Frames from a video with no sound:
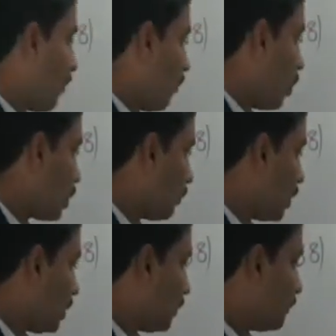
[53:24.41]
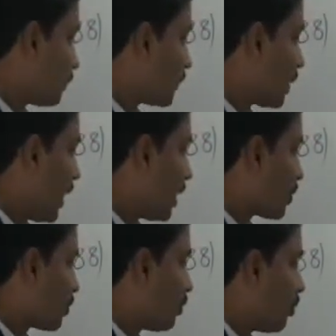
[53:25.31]
Fourth one,
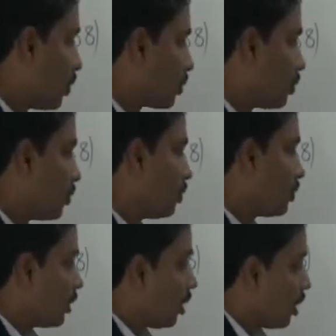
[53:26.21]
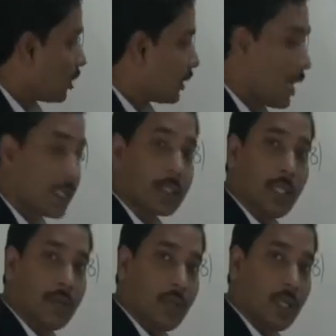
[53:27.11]
H2O2 on
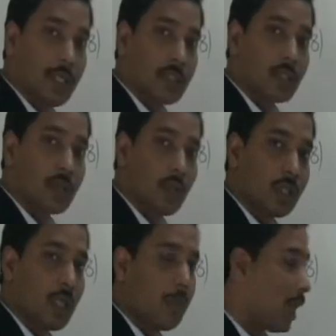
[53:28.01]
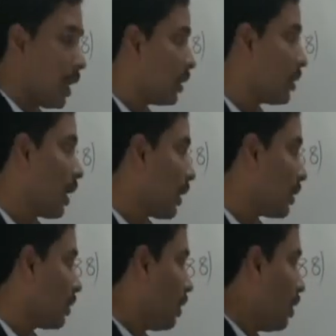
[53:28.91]
reacting with sodium
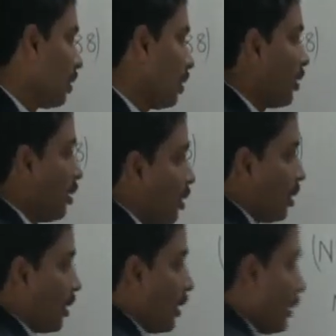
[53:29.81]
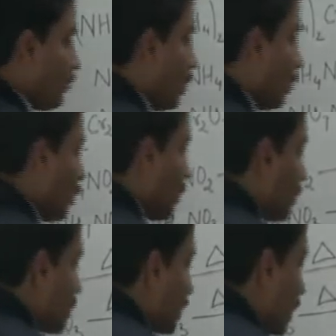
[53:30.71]
nitrite, it will
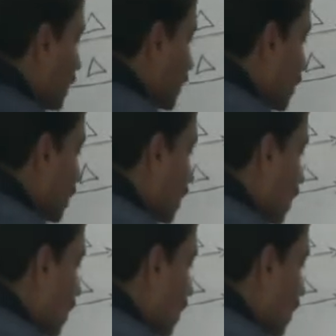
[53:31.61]
produces